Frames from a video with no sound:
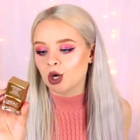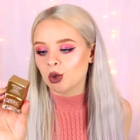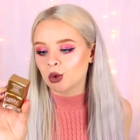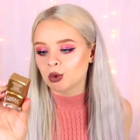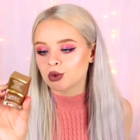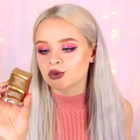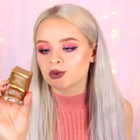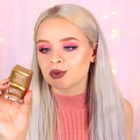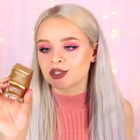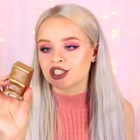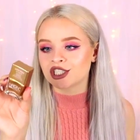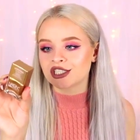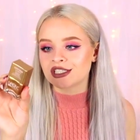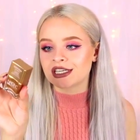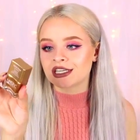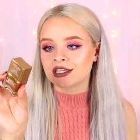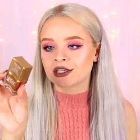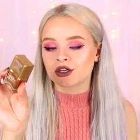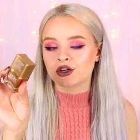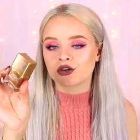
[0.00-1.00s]
gold, which is
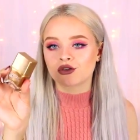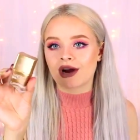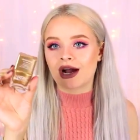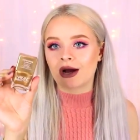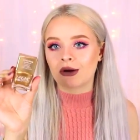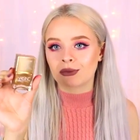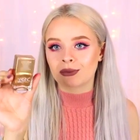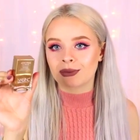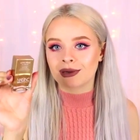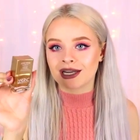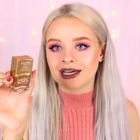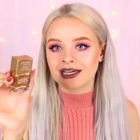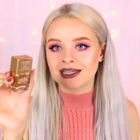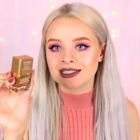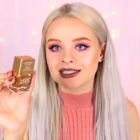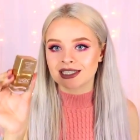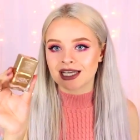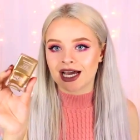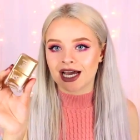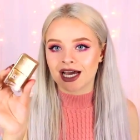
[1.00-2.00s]
in Crown
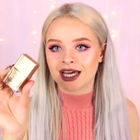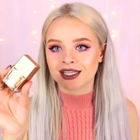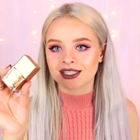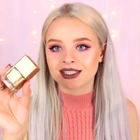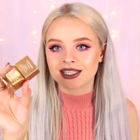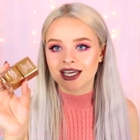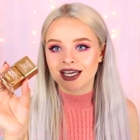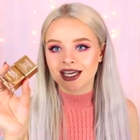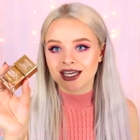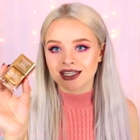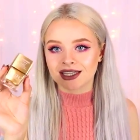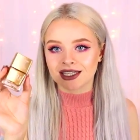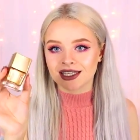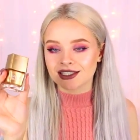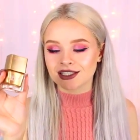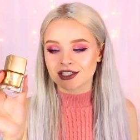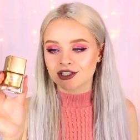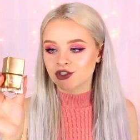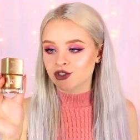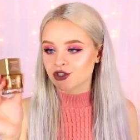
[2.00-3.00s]
Place. And
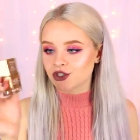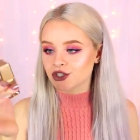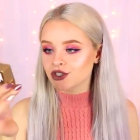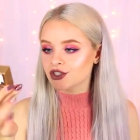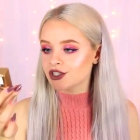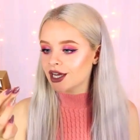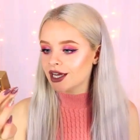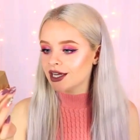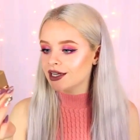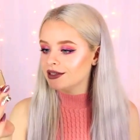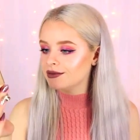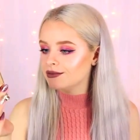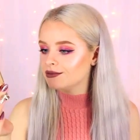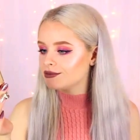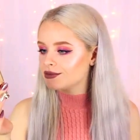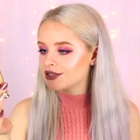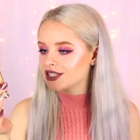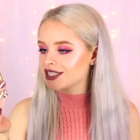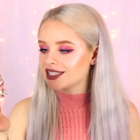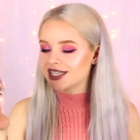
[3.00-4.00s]
this is just a
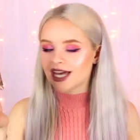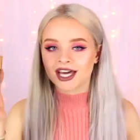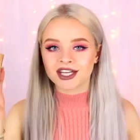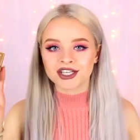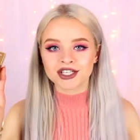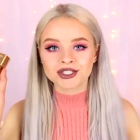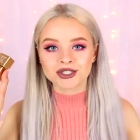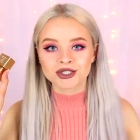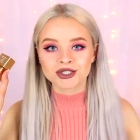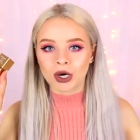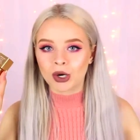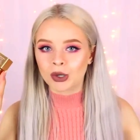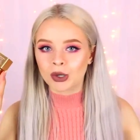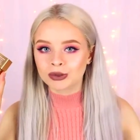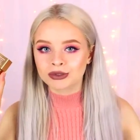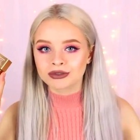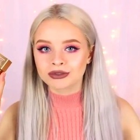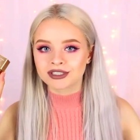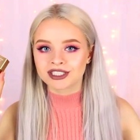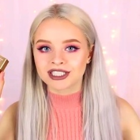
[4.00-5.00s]
standard
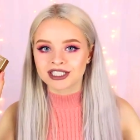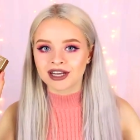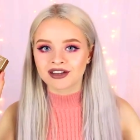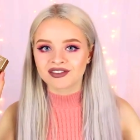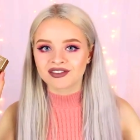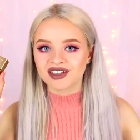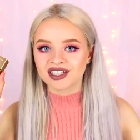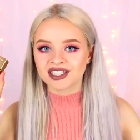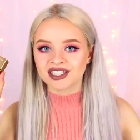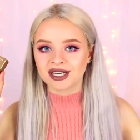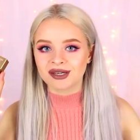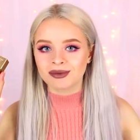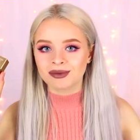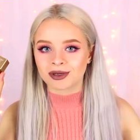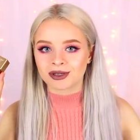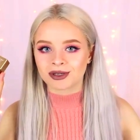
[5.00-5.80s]
gold gel effect nail